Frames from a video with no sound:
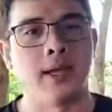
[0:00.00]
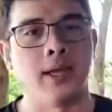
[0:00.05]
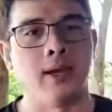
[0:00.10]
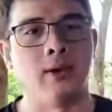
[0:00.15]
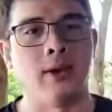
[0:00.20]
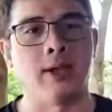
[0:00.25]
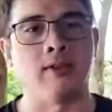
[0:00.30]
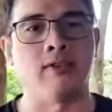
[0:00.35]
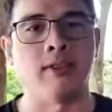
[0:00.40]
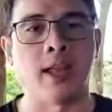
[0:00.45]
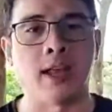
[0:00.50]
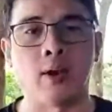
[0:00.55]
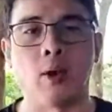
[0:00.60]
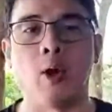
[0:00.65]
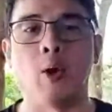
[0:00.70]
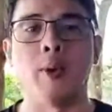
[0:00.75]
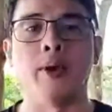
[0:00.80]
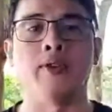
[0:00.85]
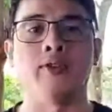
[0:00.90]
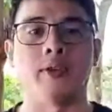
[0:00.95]
It's not
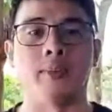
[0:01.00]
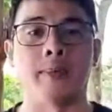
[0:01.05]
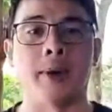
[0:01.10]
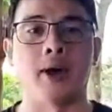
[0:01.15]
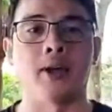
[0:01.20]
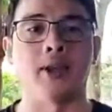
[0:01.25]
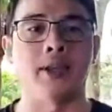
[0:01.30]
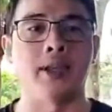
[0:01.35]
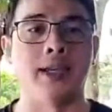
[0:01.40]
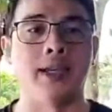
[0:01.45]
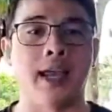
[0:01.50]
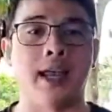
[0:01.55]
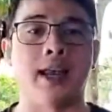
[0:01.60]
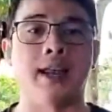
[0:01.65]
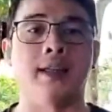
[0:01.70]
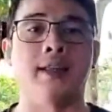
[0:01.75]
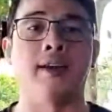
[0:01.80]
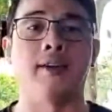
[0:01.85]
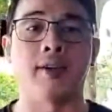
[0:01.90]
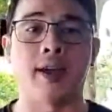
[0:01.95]
always about
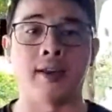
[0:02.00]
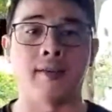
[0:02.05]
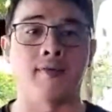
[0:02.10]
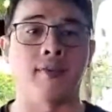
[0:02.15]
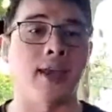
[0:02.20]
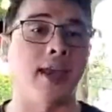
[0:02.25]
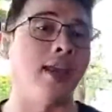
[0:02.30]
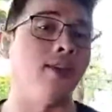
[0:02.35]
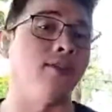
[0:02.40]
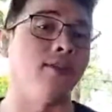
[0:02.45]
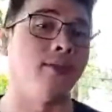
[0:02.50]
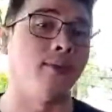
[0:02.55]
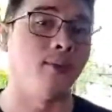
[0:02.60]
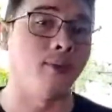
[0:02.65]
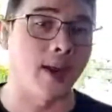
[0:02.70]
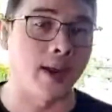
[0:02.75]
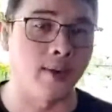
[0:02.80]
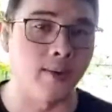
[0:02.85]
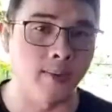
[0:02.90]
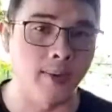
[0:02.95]
getting the gratification
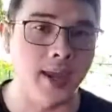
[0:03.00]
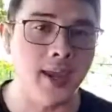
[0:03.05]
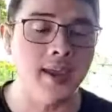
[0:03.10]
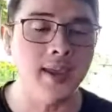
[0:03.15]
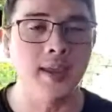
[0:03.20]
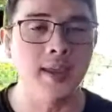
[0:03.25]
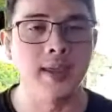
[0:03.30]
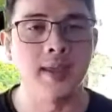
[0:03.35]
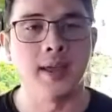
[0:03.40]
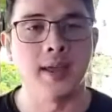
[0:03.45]
right away.